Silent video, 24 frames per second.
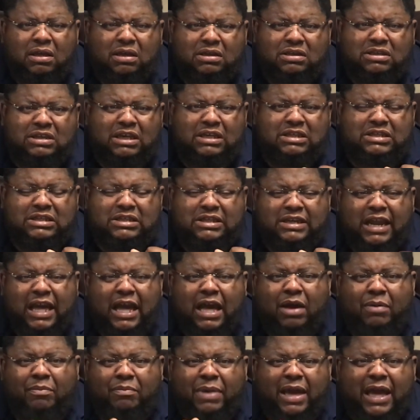just
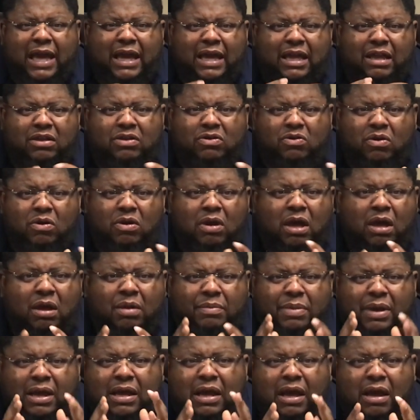snap back, and you,
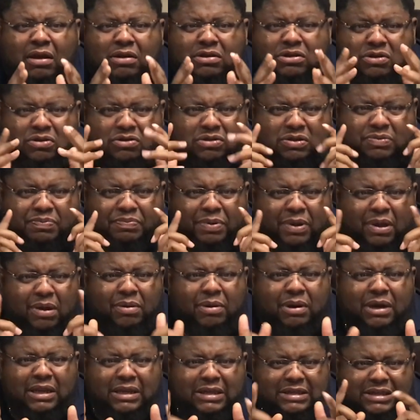because your
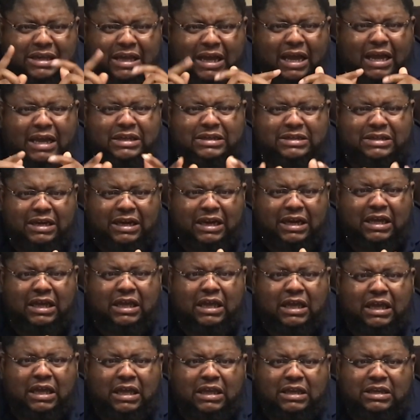spirit is
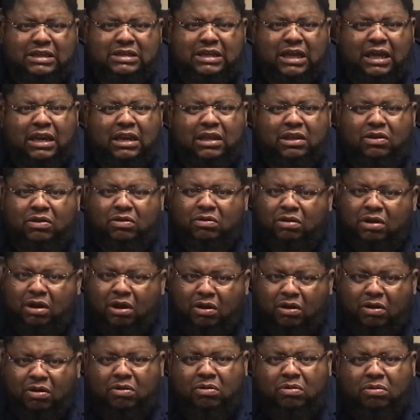constantly telling you,
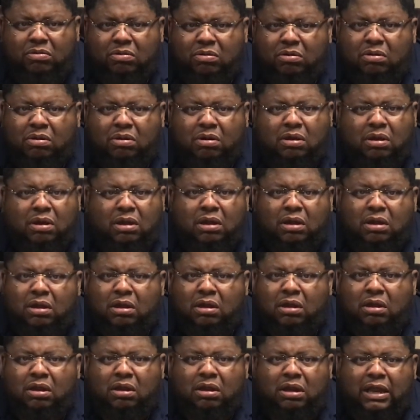no,
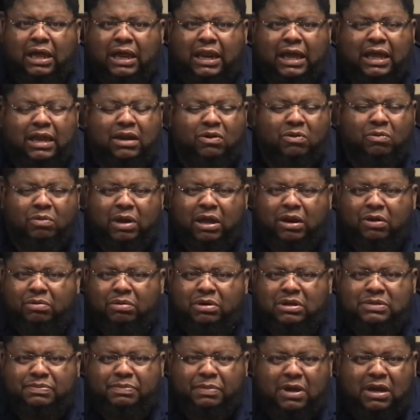that ain't the way to
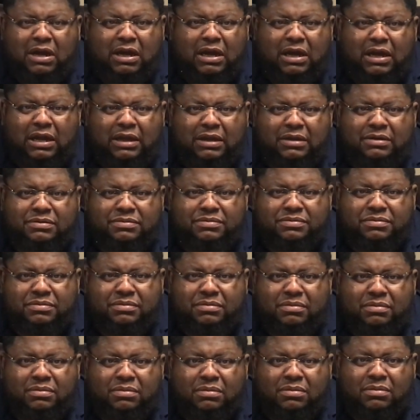respond.
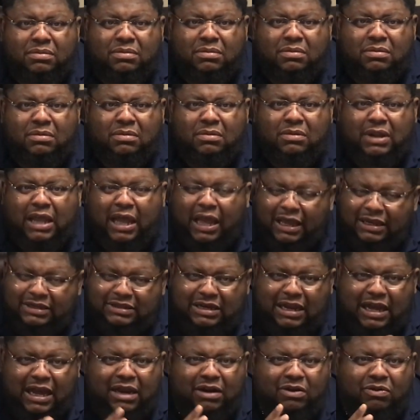That's
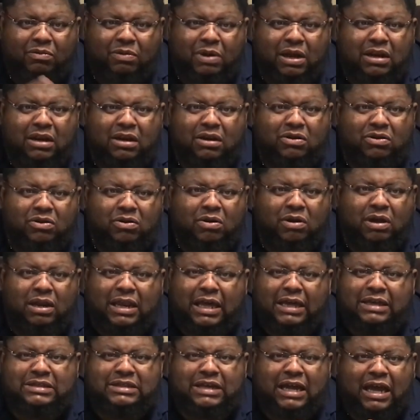not the way to do it.
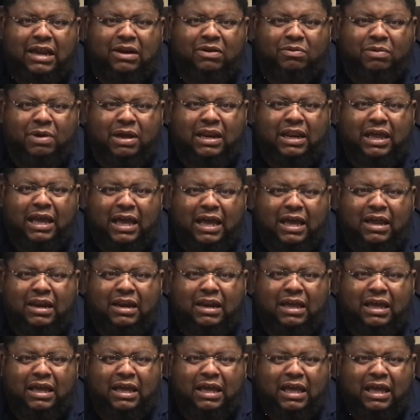That's not the way to
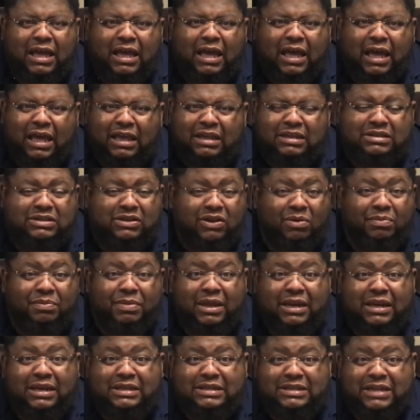handle it. And so
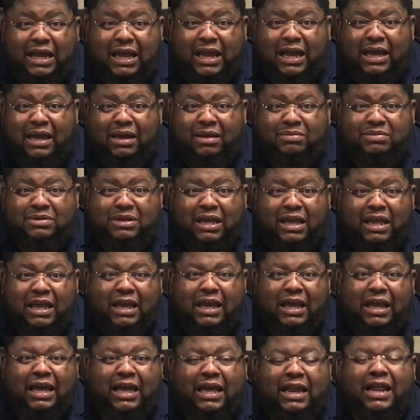many times
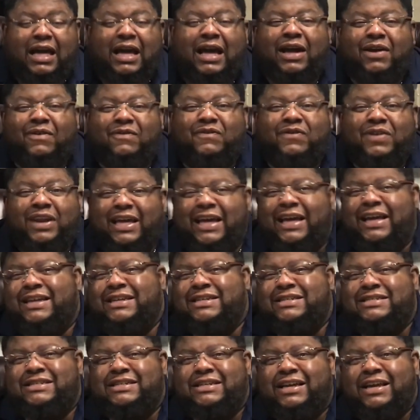in our
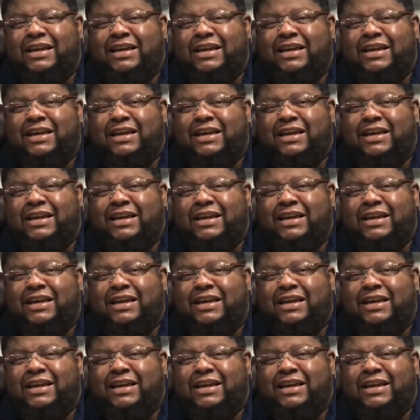flesh,